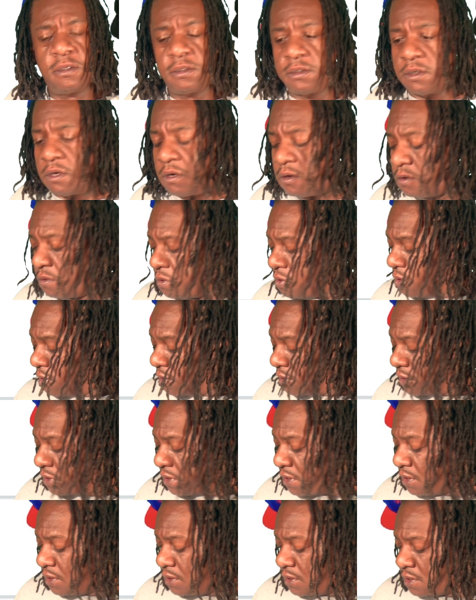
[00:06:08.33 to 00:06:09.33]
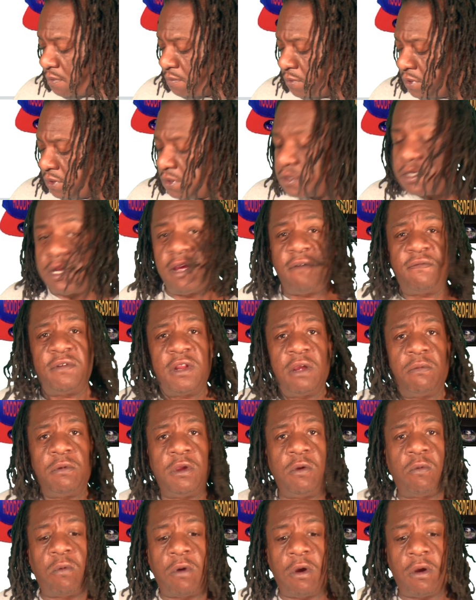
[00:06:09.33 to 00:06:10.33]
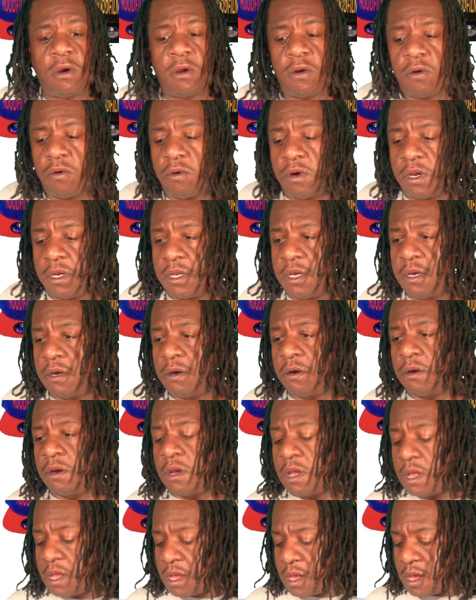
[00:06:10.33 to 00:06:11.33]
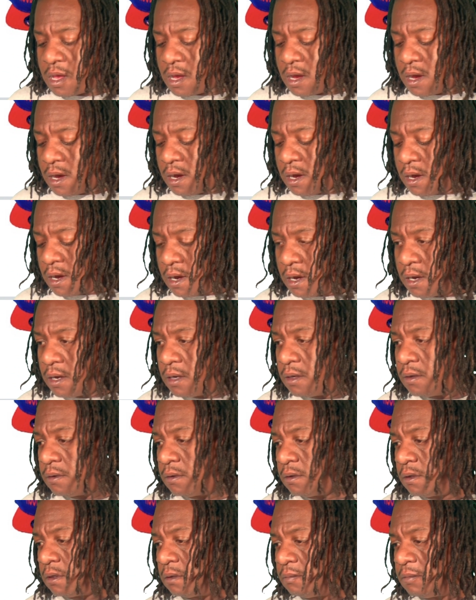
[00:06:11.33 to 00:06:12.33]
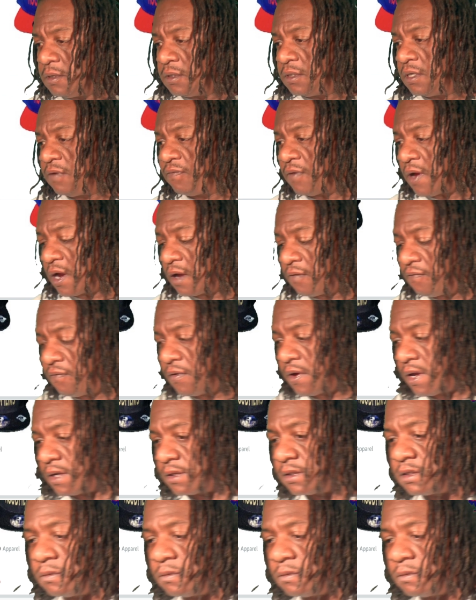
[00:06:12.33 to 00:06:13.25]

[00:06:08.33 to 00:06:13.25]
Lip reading: So you can see some of the stuff that we're working on here. Let me see if I can find